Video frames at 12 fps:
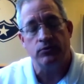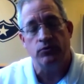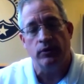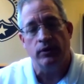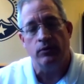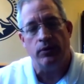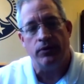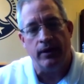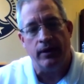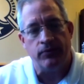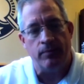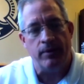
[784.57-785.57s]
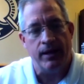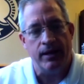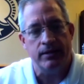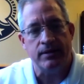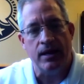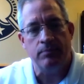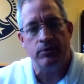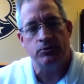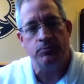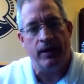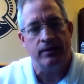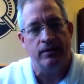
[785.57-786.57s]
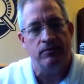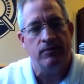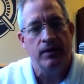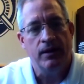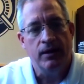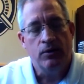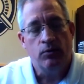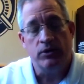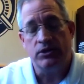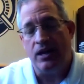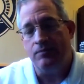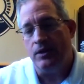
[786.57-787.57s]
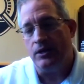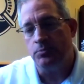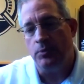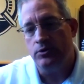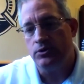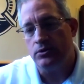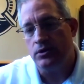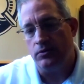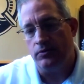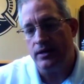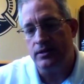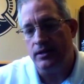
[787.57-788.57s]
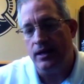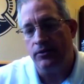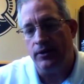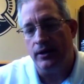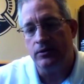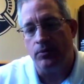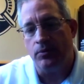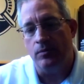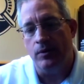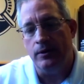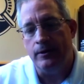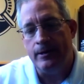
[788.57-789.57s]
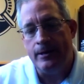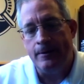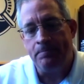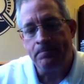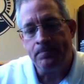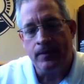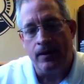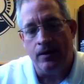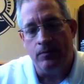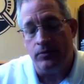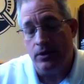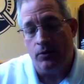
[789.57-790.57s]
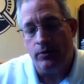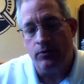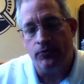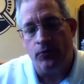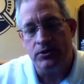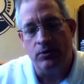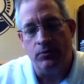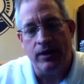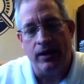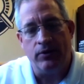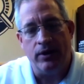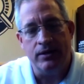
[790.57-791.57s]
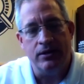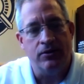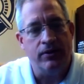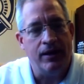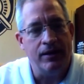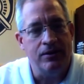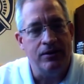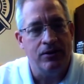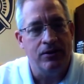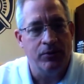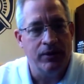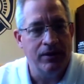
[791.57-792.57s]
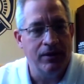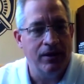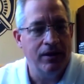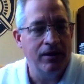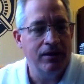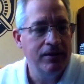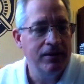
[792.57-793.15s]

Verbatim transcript: really with a, from a hands-on perspective, which gave me exposure to the rest of the athletic department. Um, you know, we were fortunate. We had a great year that year. We uh,